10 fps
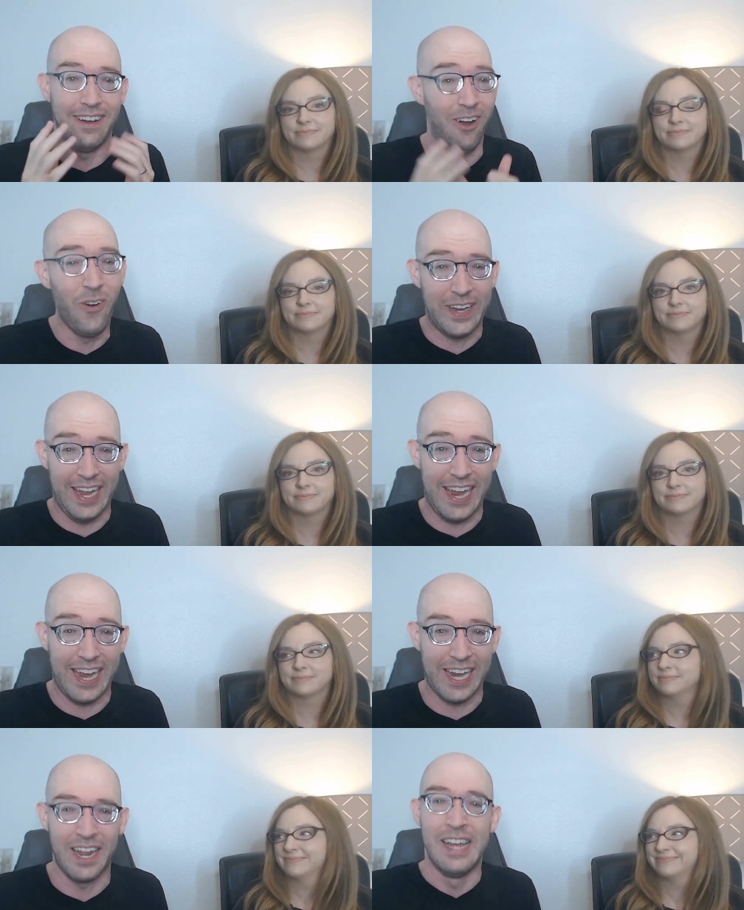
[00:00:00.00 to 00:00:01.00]

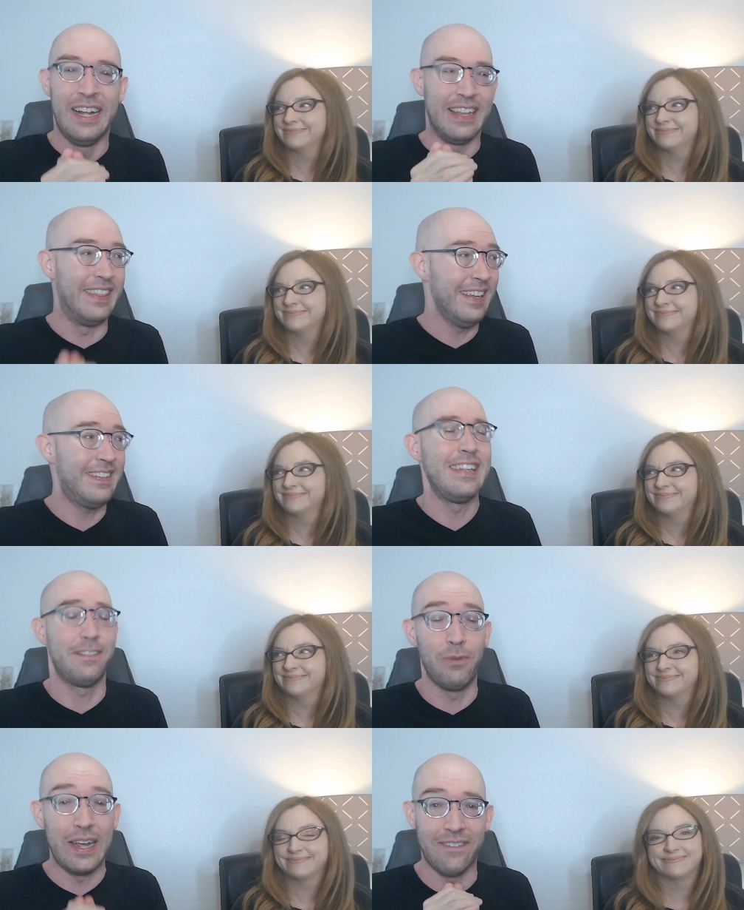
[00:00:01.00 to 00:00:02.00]
Speaker 1: Okay, this is
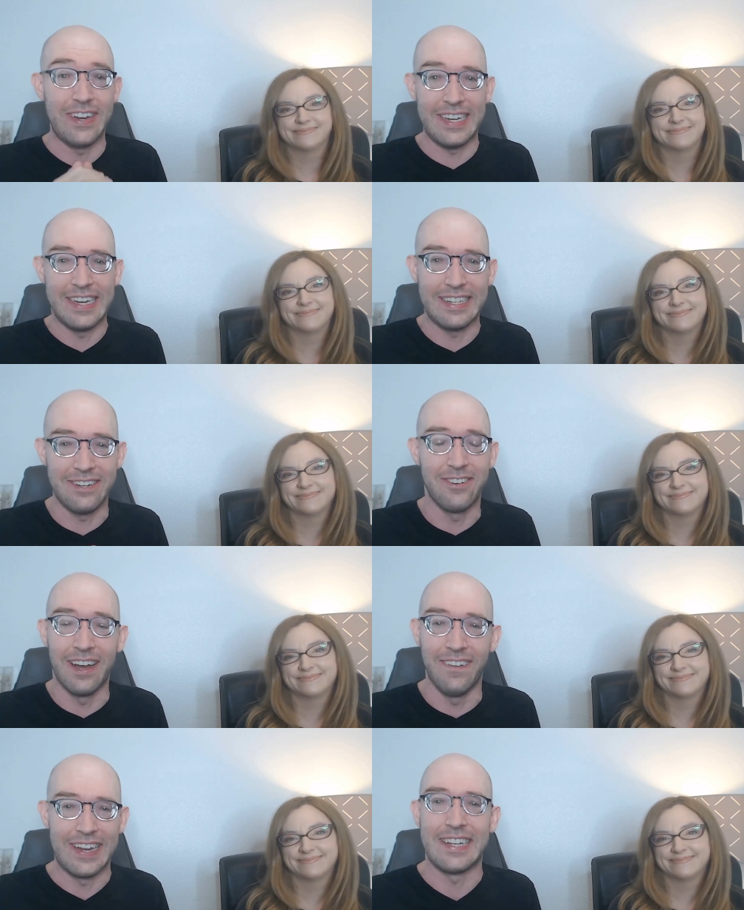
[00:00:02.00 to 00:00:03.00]
when we need to
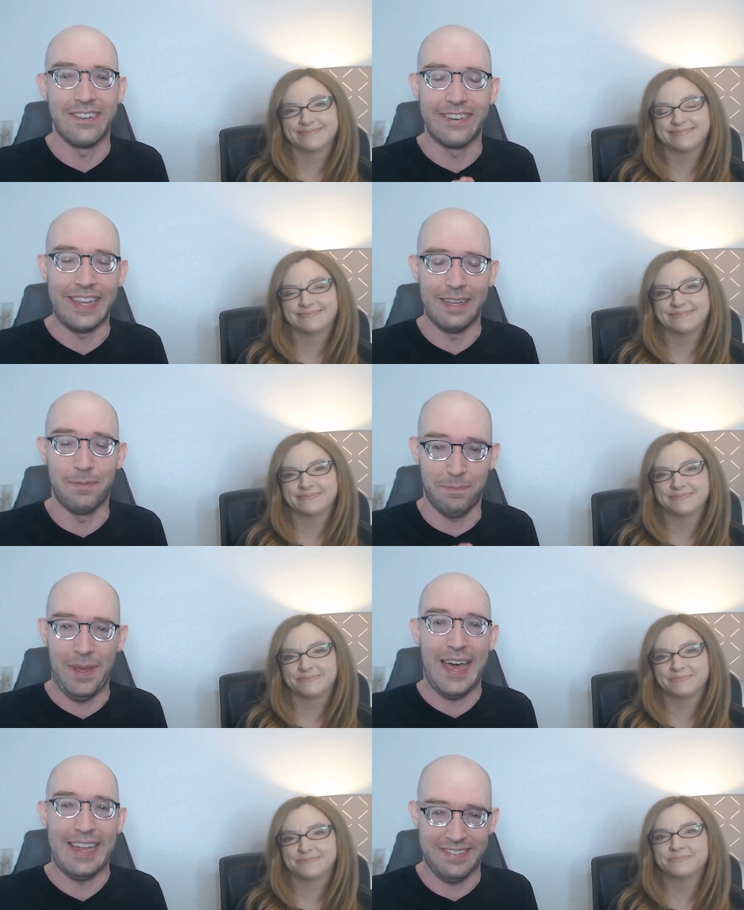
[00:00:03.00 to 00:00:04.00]
go into Gibbs'
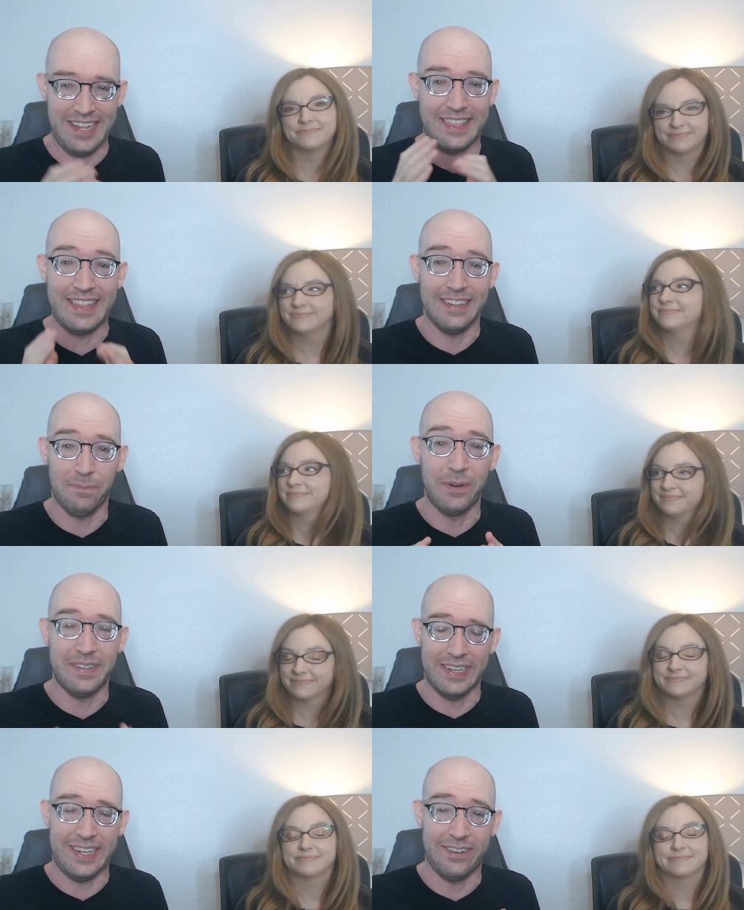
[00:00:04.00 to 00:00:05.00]
past at this
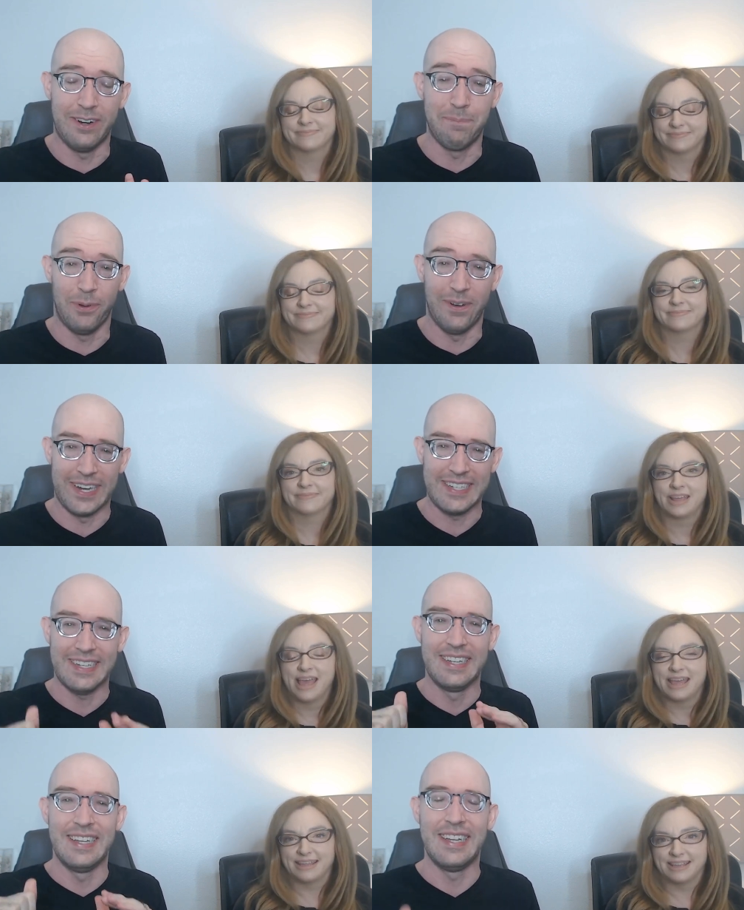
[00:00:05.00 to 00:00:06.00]
particular point.
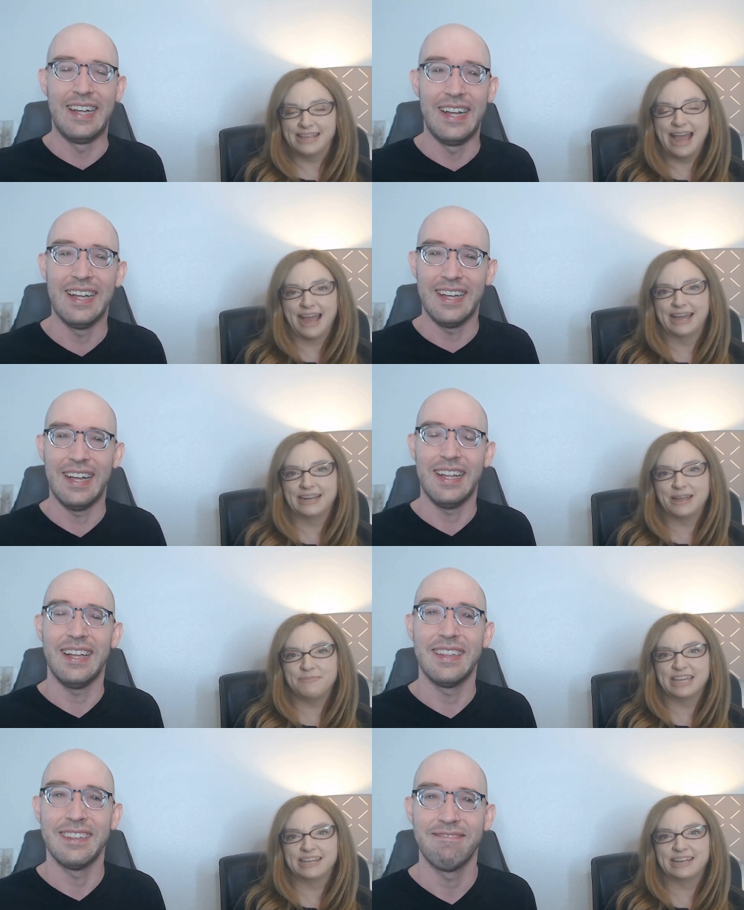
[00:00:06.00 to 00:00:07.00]
Speaker 2: Yeah, and I
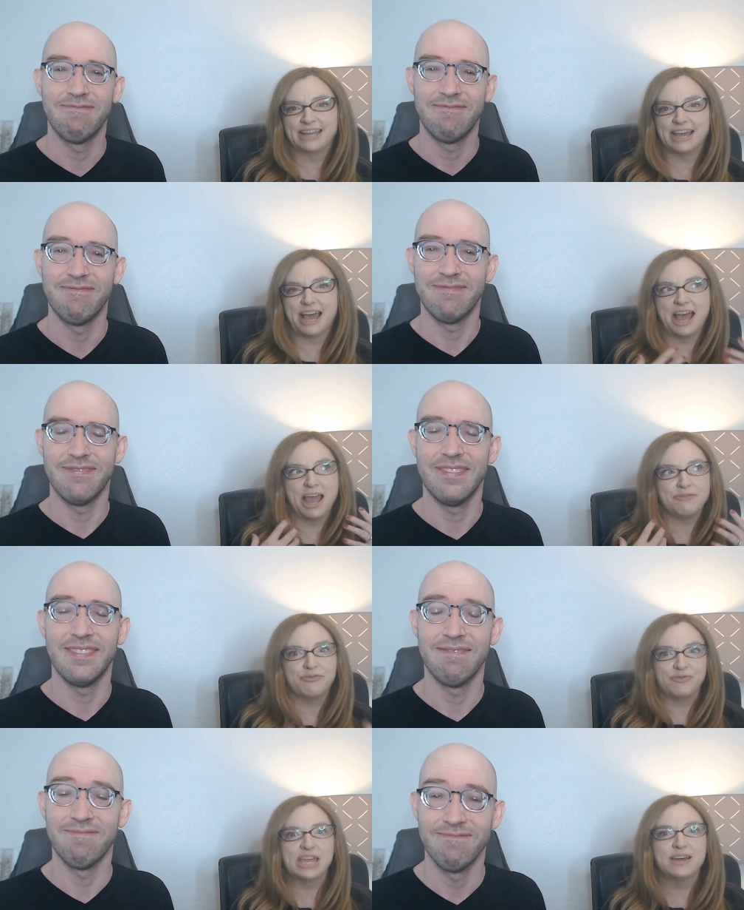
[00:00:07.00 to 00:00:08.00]
mean, I
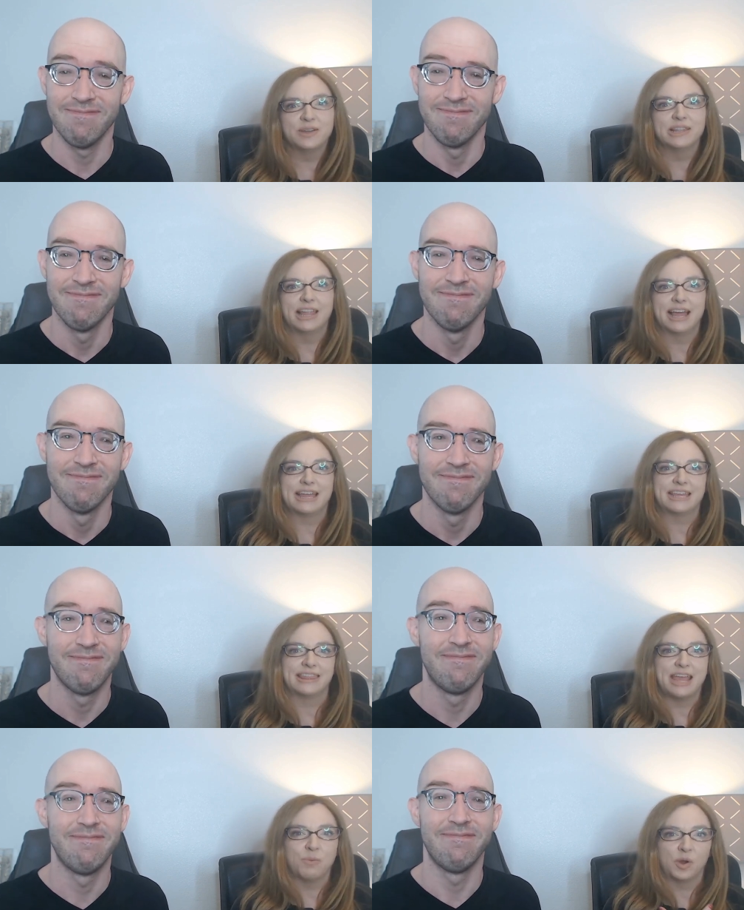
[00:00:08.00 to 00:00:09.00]
feel like
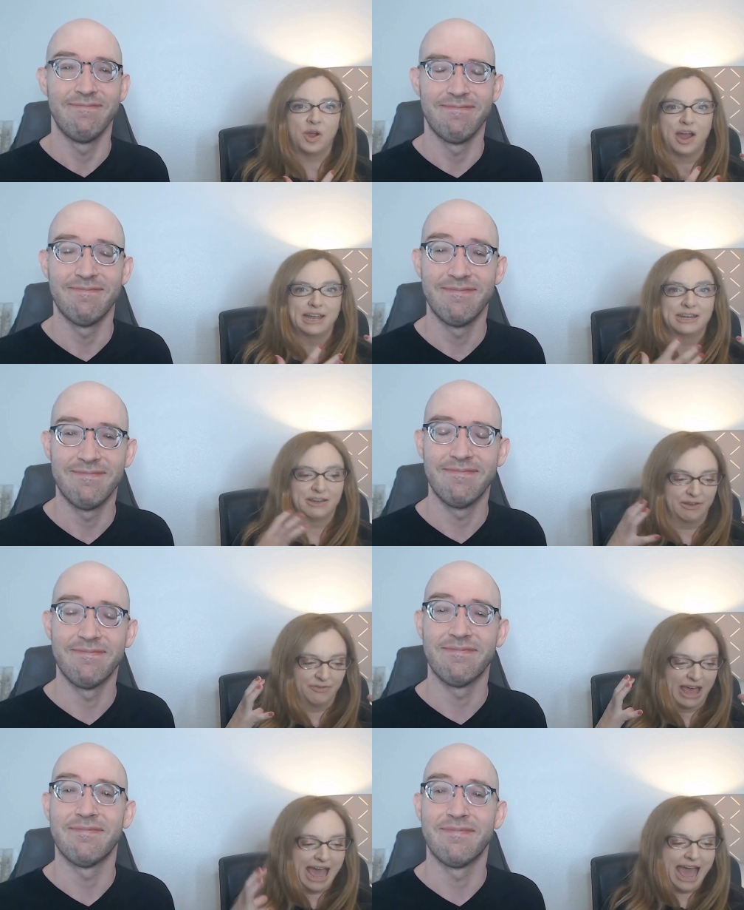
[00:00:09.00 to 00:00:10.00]
they were kind
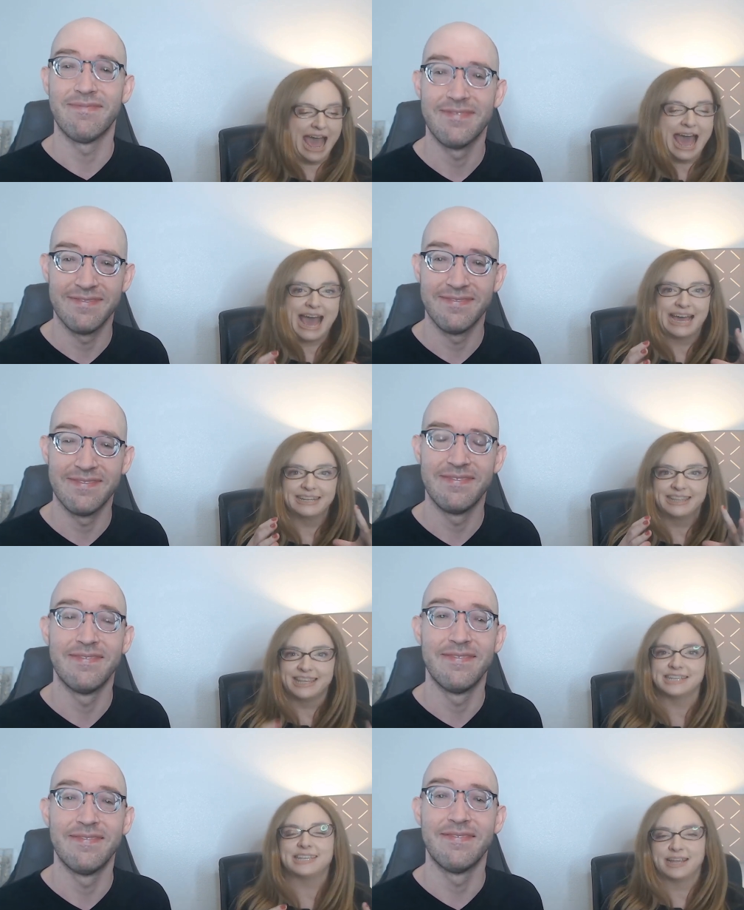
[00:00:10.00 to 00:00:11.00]
of had
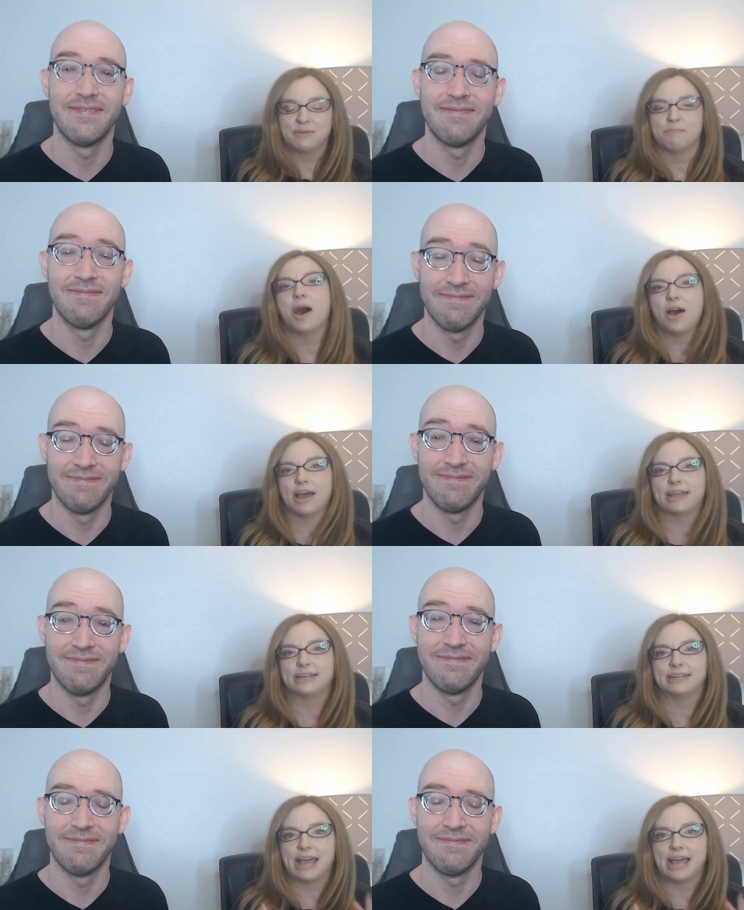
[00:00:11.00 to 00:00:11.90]
this in mind